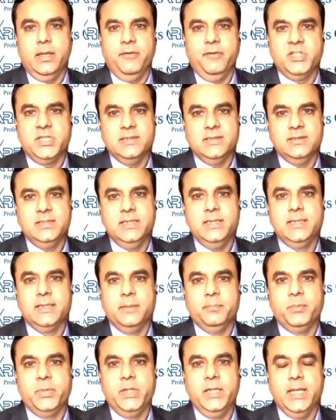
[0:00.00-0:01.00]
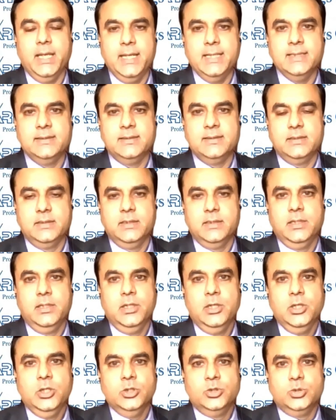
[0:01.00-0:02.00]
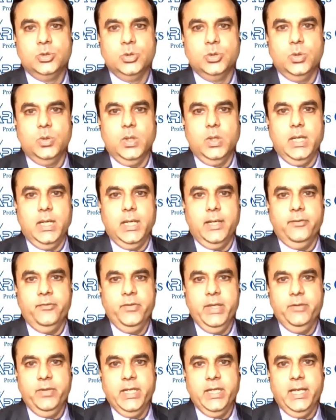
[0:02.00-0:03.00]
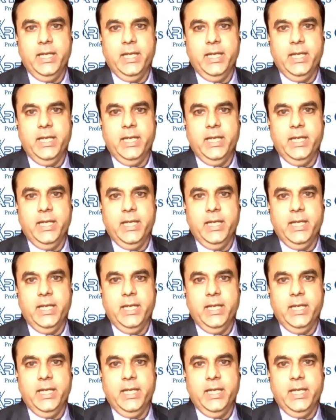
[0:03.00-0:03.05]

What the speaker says: efficiency it company has. So we